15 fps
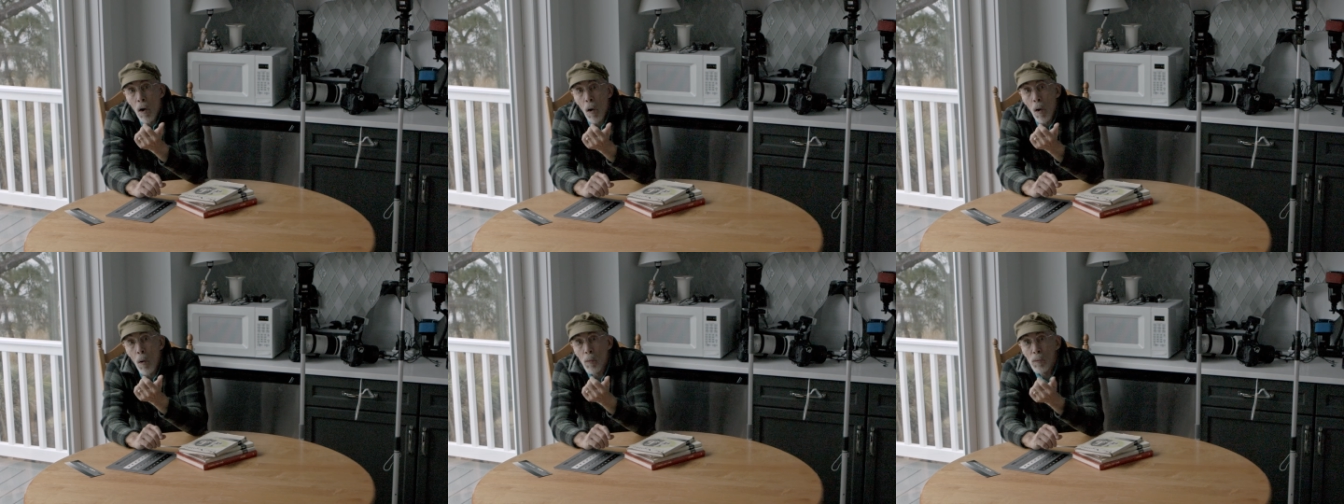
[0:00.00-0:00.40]

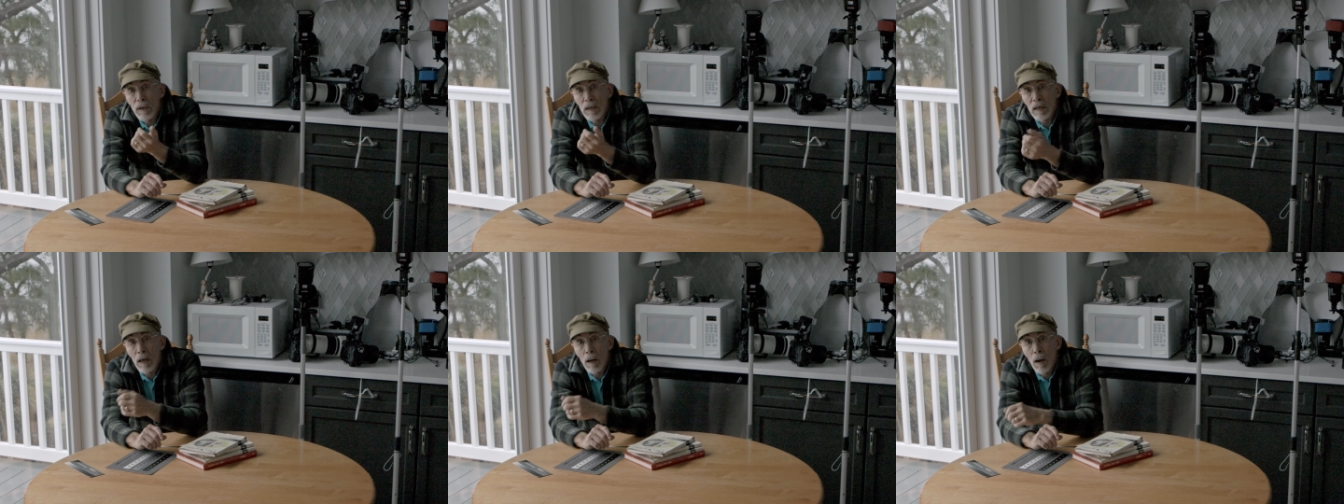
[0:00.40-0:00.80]

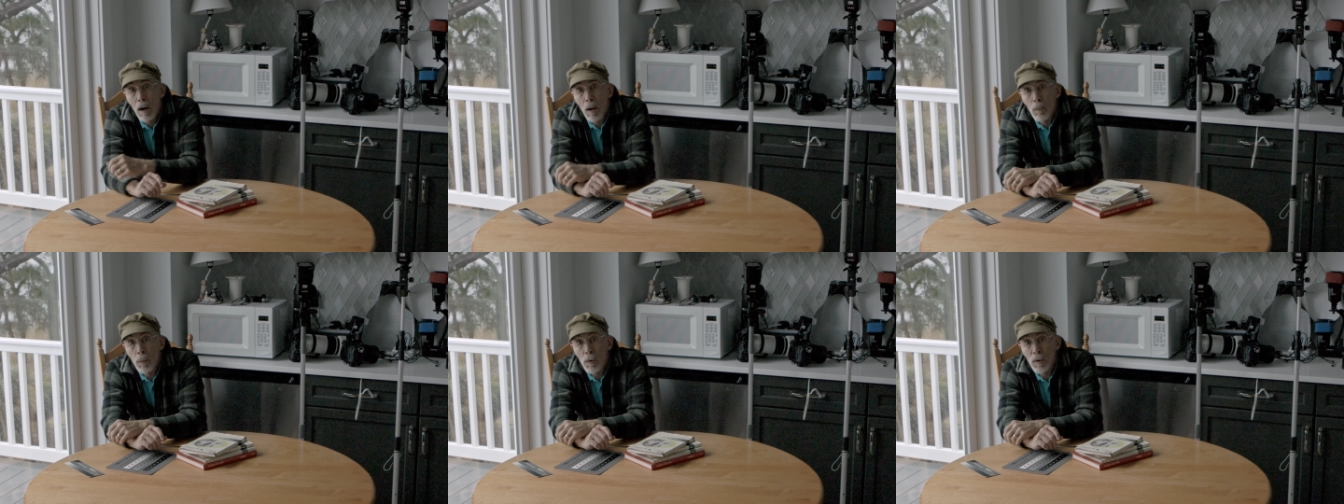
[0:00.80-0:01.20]

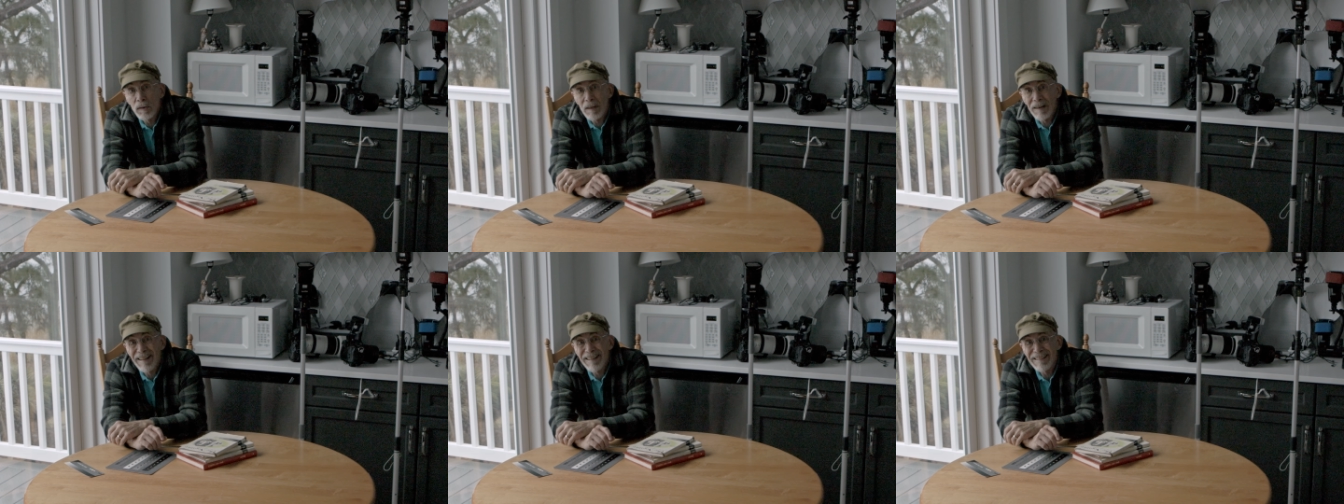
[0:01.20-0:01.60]
only
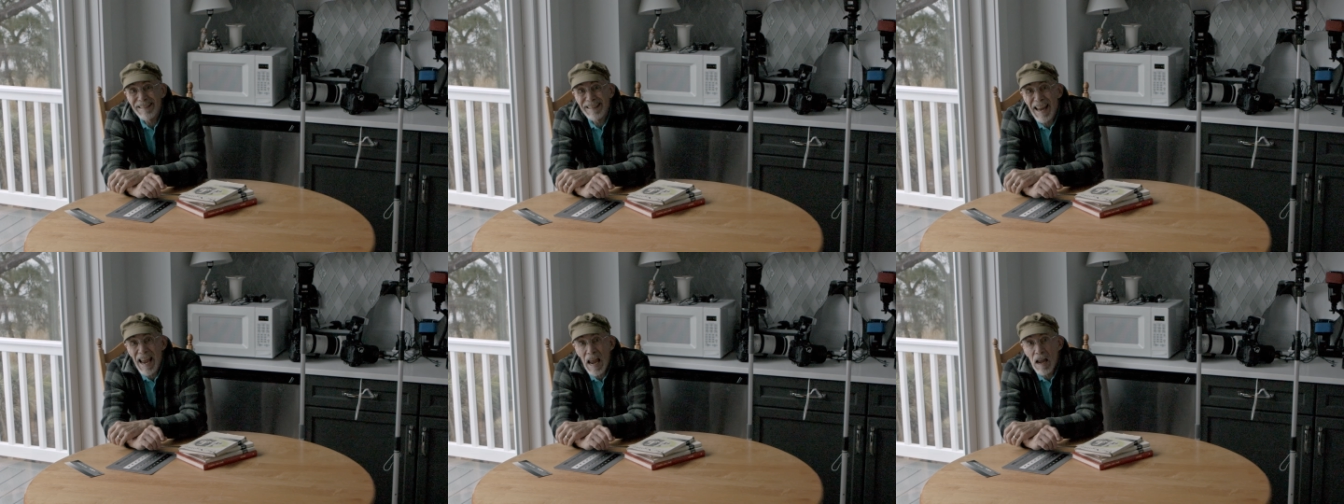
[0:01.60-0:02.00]
put
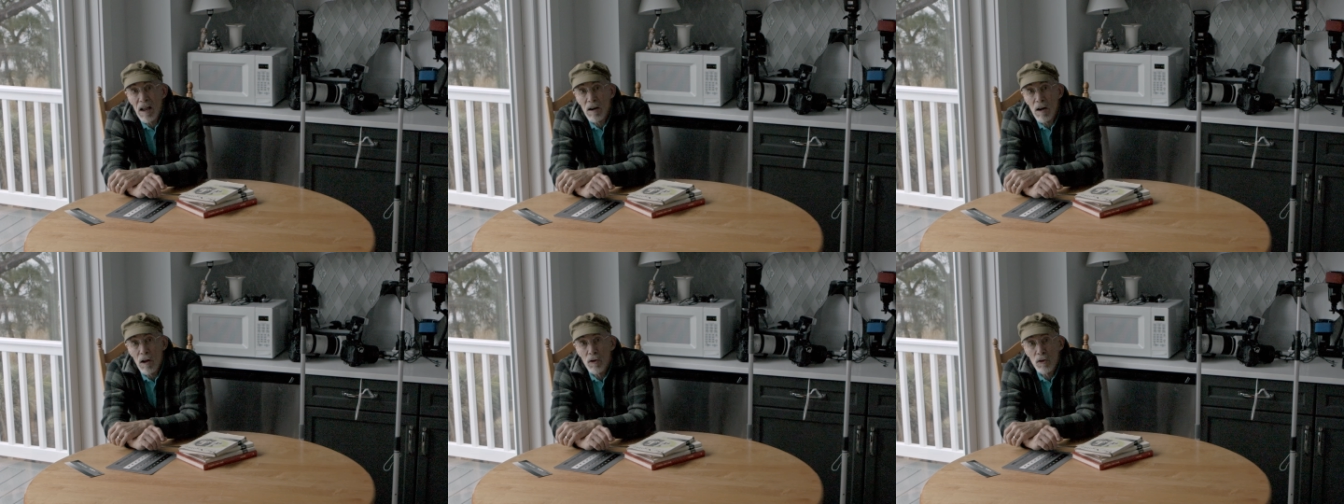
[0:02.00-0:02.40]

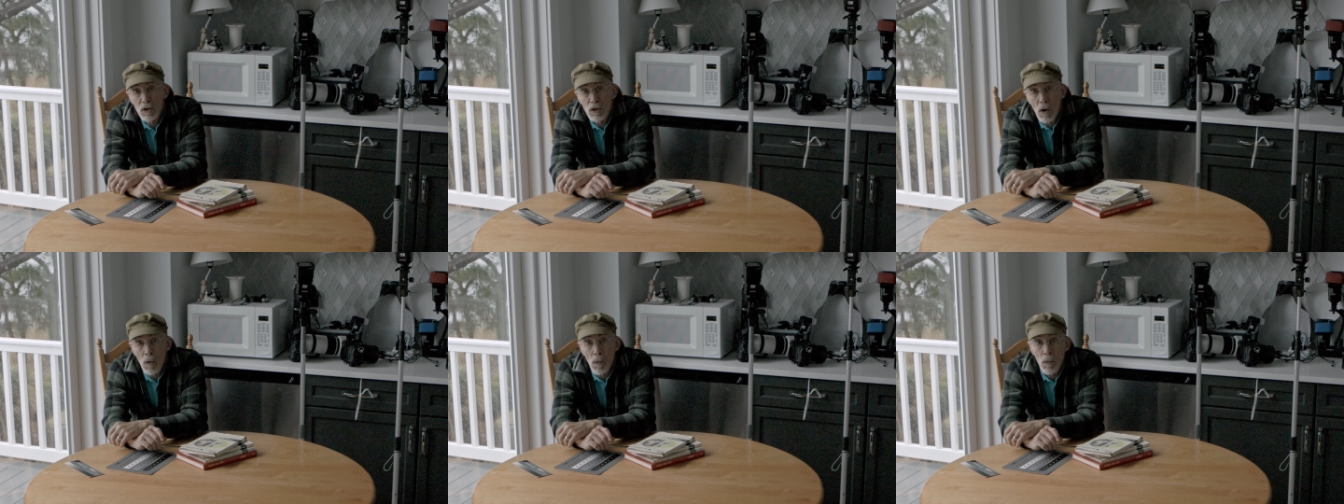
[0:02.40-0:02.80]
10
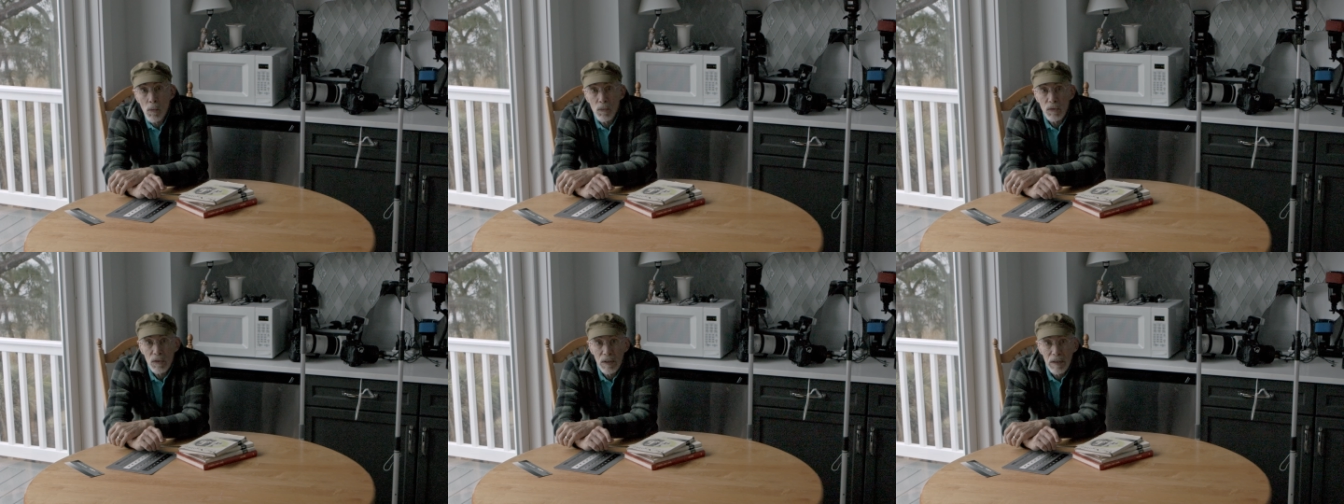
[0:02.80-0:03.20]

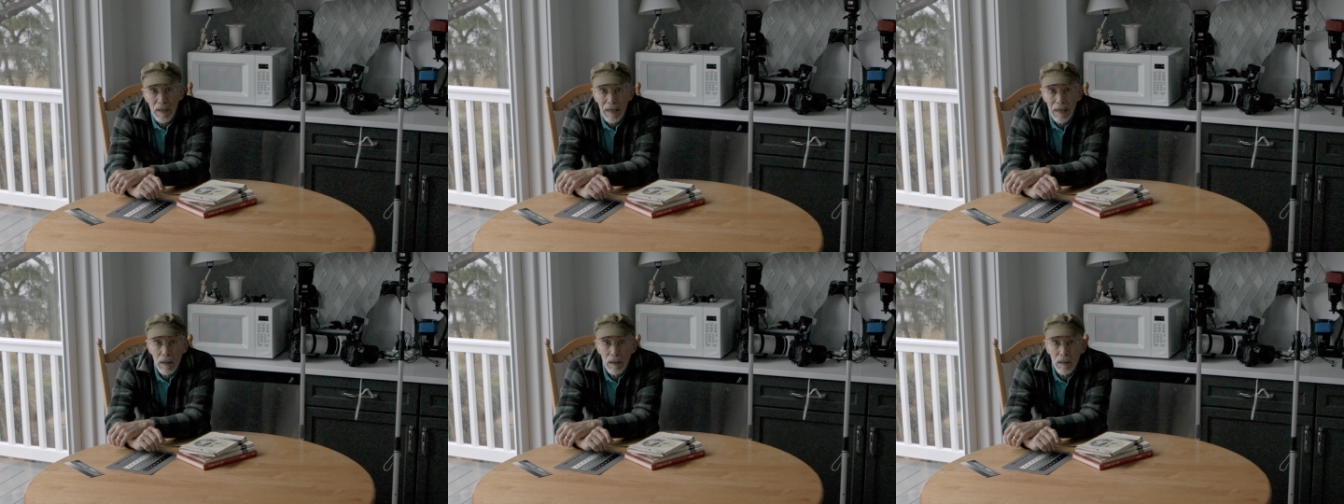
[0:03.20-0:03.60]
zones
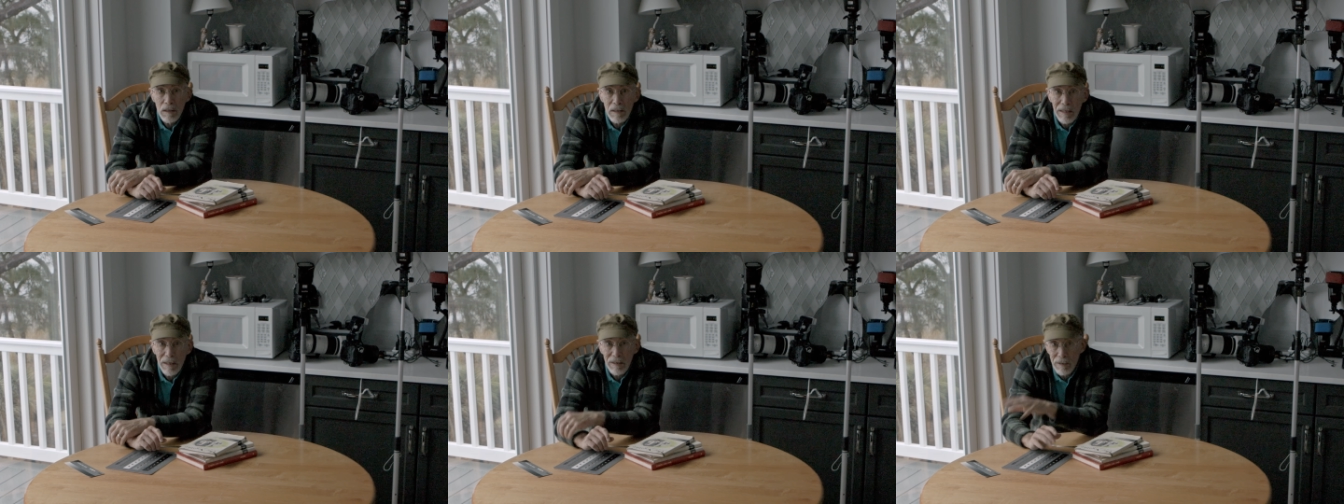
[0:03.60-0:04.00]
in
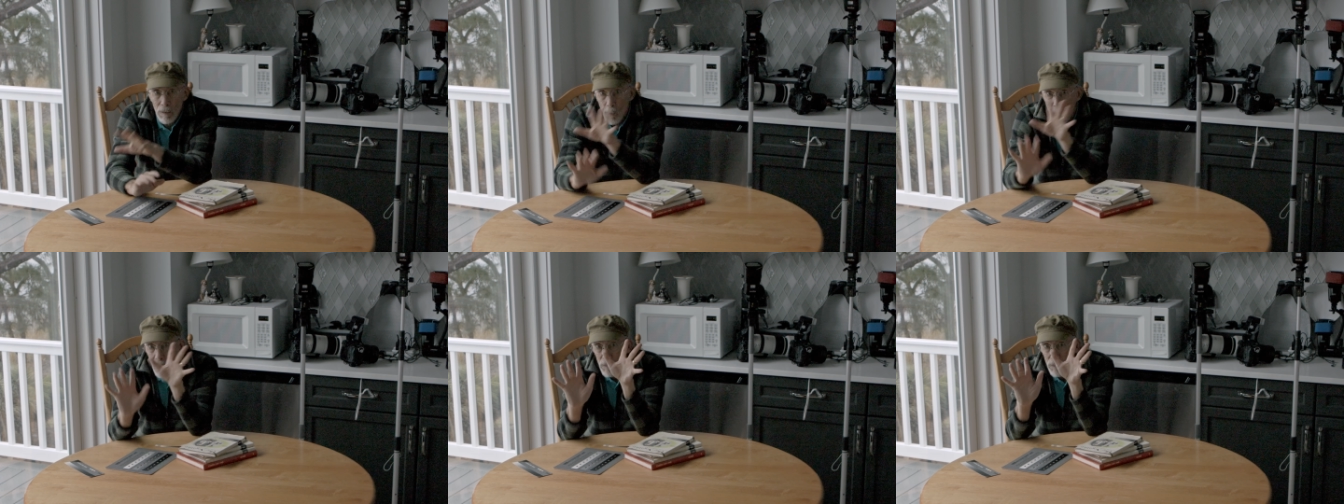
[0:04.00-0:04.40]
the
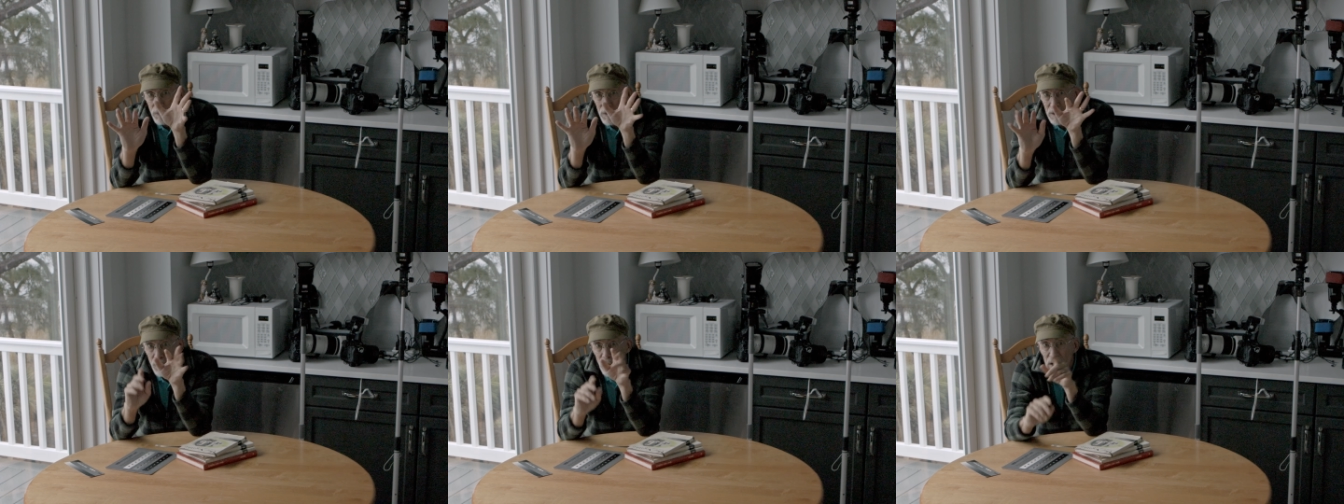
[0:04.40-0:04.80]
system, one
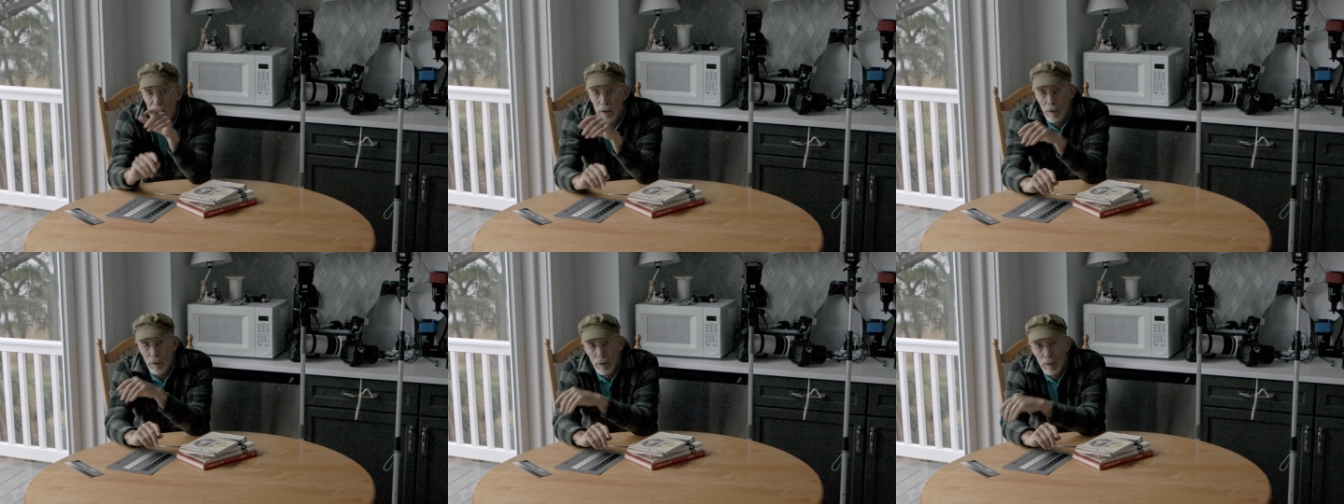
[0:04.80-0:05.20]
for each
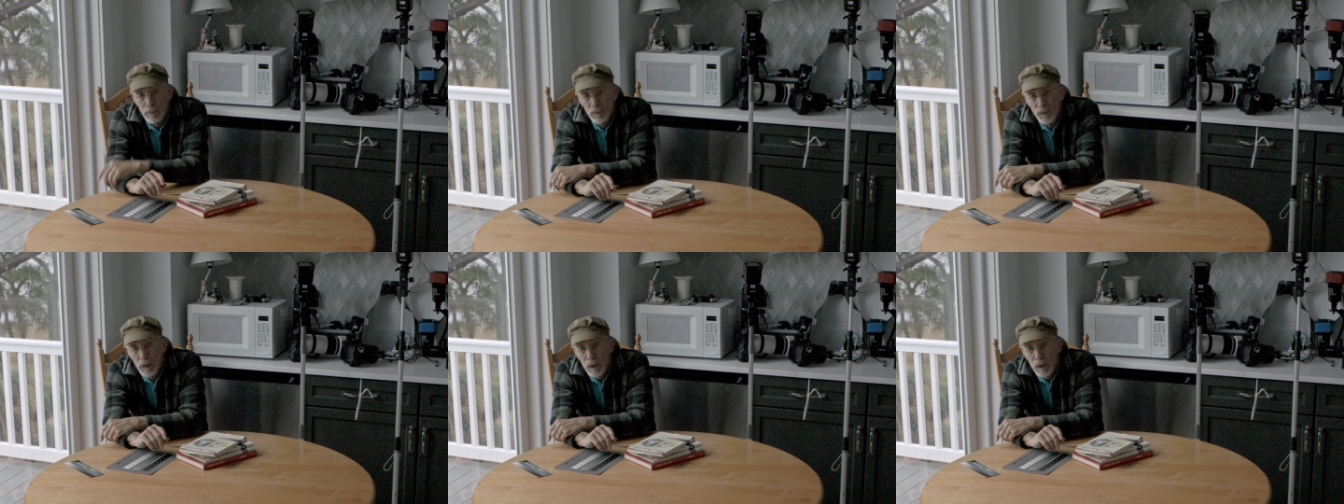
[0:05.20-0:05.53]
finger.